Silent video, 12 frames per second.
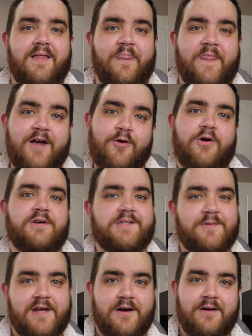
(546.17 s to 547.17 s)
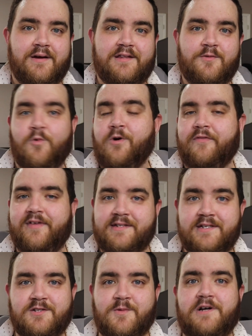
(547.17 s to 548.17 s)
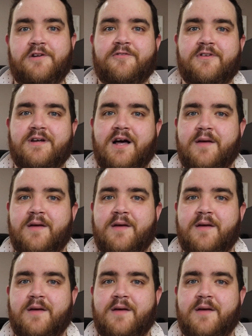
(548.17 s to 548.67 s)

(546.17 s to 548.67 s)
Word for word: they are also there in the War of 1812.